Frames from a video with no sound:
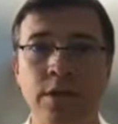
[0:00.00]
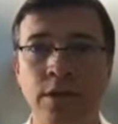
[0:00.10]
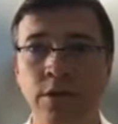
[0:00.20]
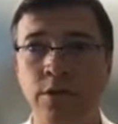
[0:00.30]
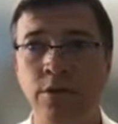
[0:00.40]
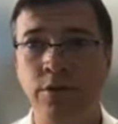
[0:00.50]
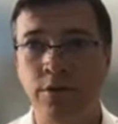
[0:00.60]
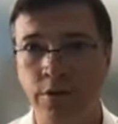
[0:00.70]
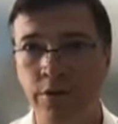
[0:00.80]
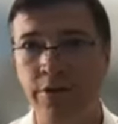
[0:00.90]
to, to,
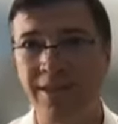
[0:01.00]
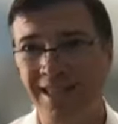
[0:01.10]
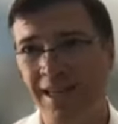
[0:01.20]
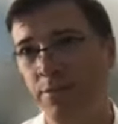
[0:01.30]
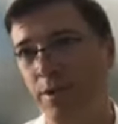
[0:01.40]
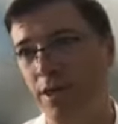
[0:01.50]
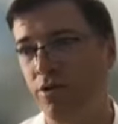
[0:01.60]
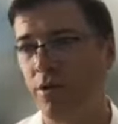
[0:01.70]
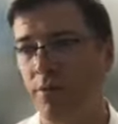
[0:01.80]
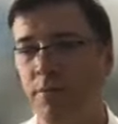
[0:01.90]
to use his lips when he's
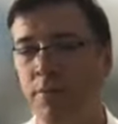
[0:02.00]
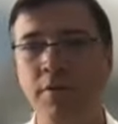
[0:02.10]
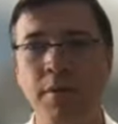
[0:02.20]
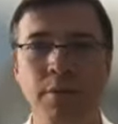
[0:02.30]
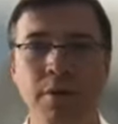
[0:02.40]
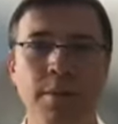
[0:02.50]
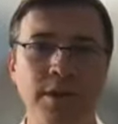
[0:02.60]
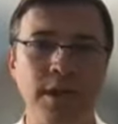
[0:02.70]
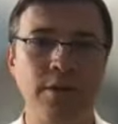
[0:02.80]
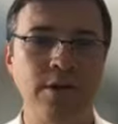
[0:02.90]
talking about movable
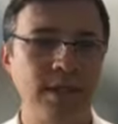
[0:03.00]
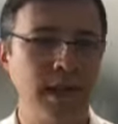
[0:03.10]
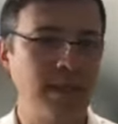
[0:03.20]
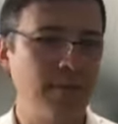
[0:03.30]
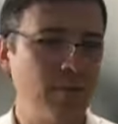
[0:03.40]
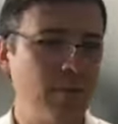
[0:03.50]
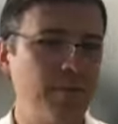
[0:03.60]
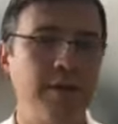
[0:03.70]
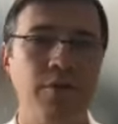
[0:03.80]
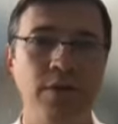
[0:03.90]
property because it's less important,
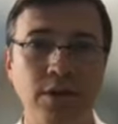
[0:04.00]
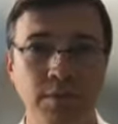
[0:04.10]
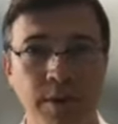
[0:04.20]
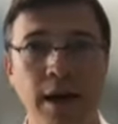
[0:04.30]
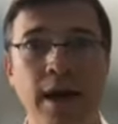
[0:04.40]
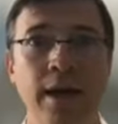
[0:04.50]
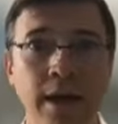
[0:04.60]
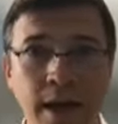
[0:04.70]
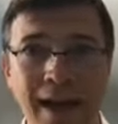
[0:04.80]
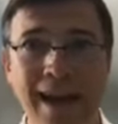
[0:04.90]
but if he wants to buy
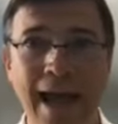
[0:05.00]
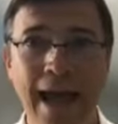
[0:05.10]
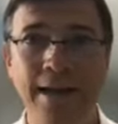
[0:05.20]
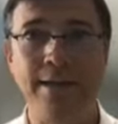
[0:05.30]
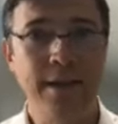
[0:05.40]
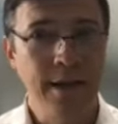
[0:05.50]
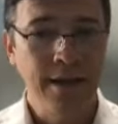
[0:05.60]
land,